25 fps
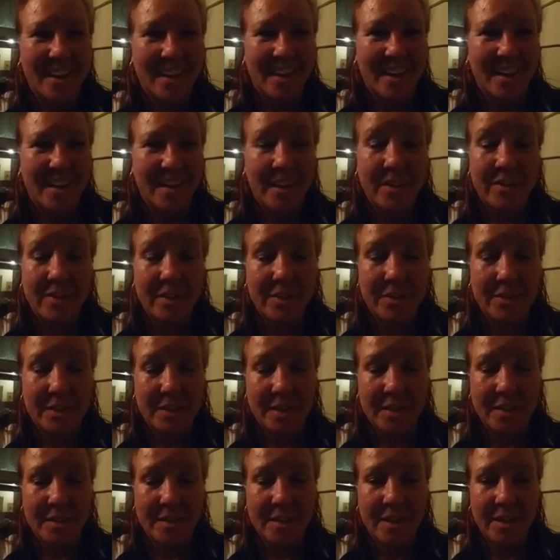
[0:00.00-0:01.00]
And even if
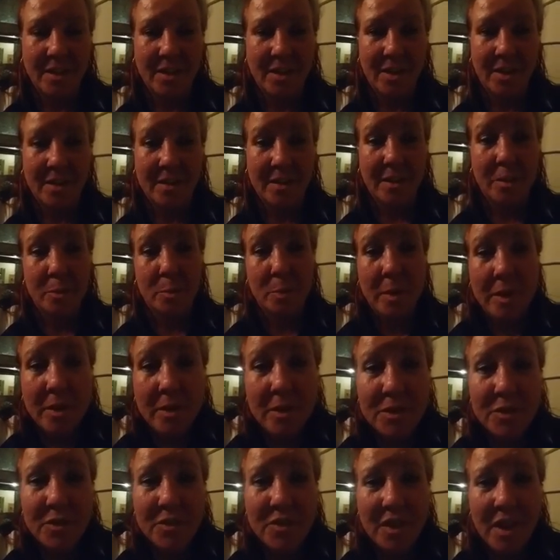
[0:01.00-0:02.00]
it doesn't get hard, there's
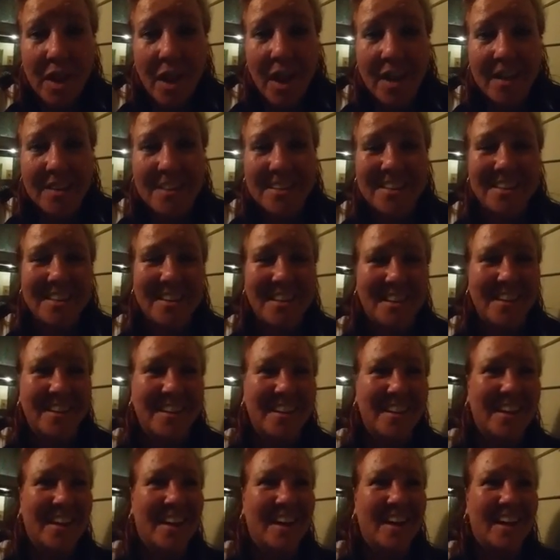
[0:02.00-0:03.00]
pills for that.
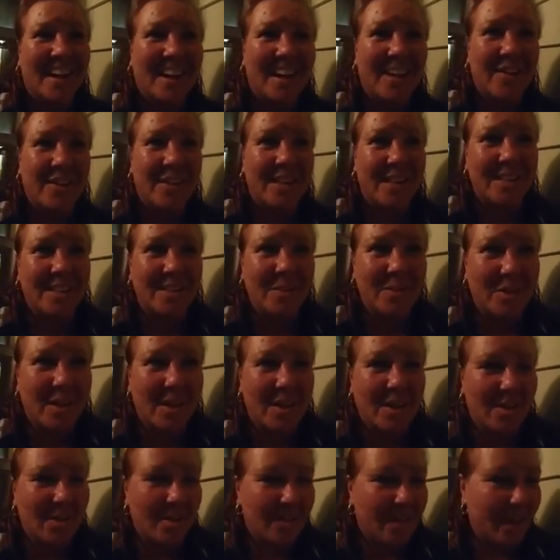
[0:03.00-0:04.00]
And if he doesn't
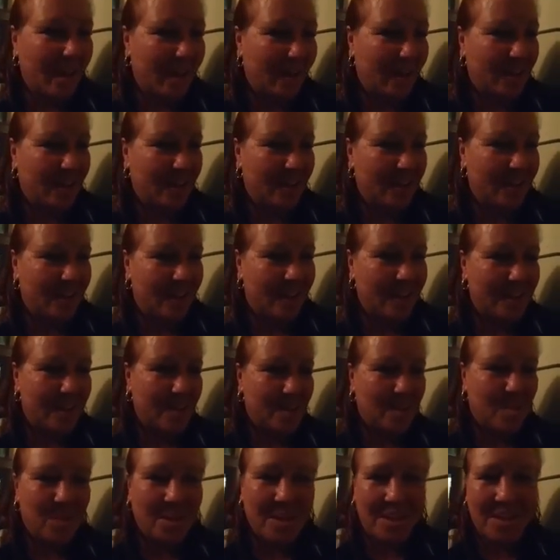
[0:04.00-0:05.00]
want to go that route,
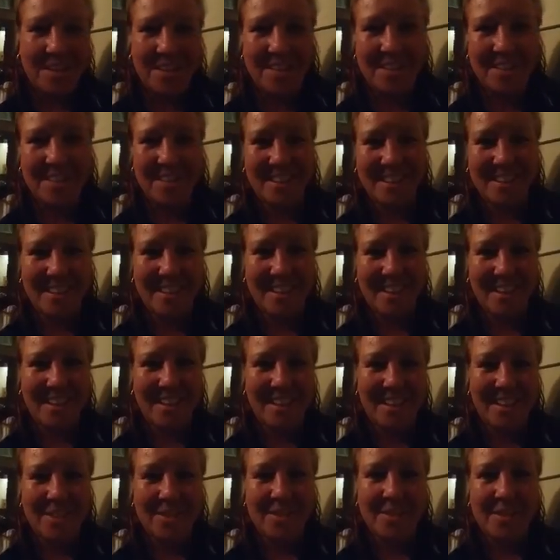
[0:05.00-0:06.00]
chances are pretty good that
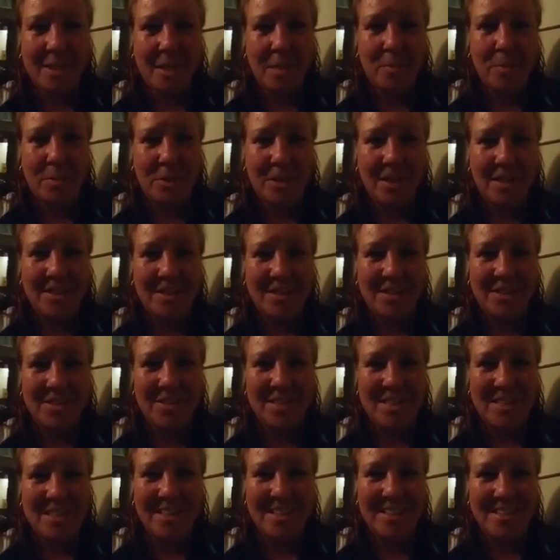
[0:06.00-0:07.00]
guy knows how to breathe through
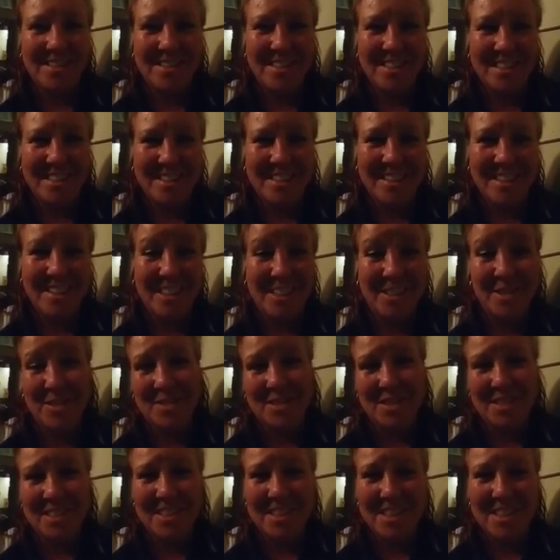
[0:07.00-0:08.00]
his ears and he
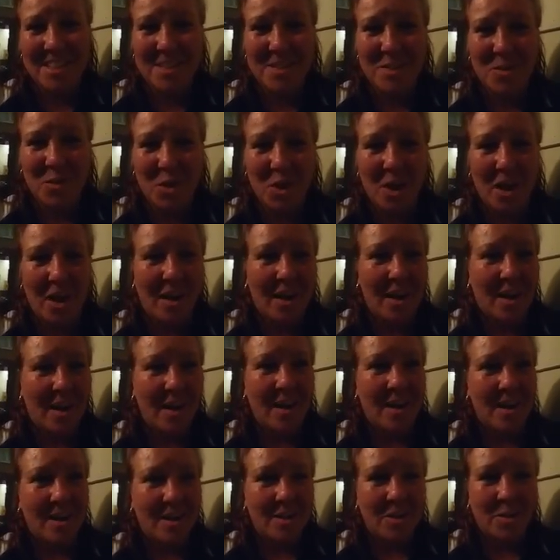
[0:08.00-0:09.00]
knows what his tongue is for.
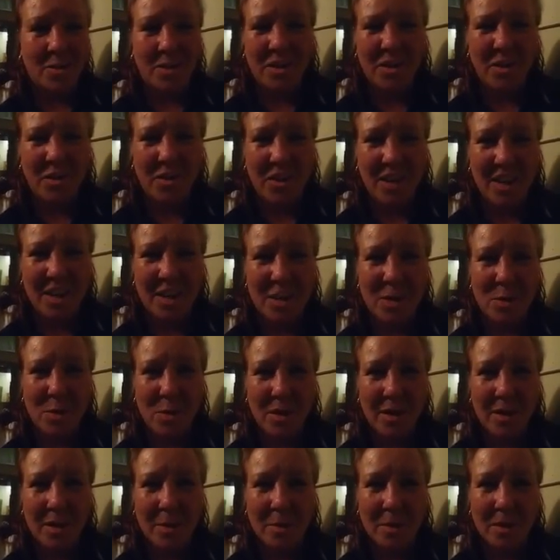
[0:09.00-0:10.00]
So what the fuck are you
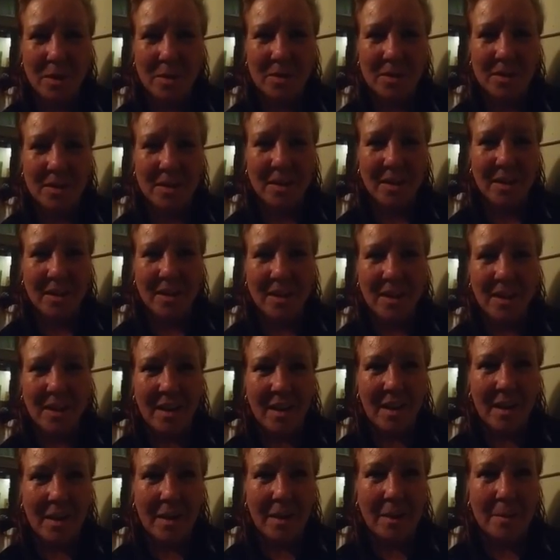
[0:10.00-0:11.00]
worried about?
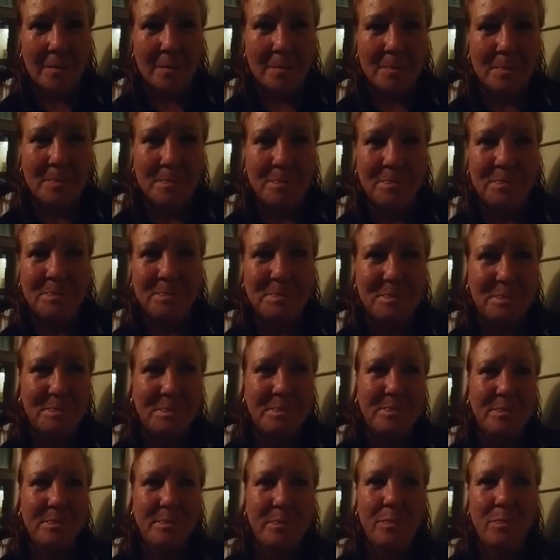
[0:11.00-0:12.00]

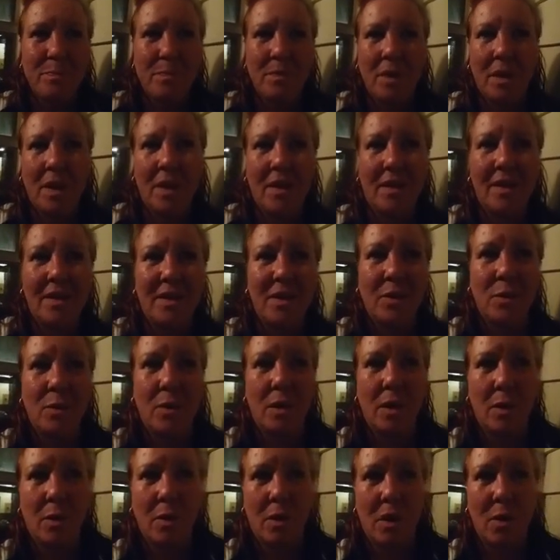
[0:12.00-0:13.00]
You
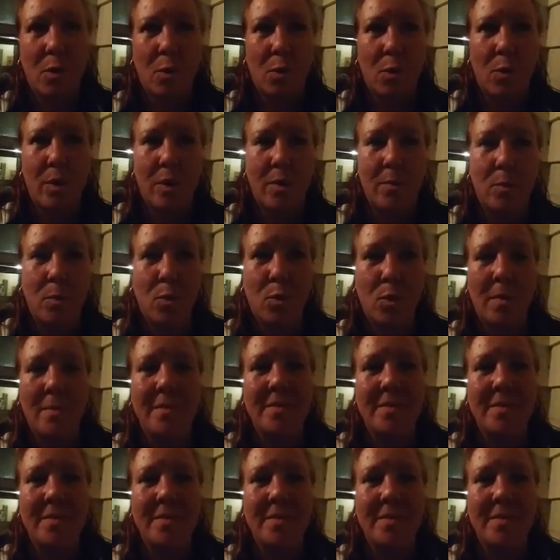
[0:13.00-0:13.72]
know,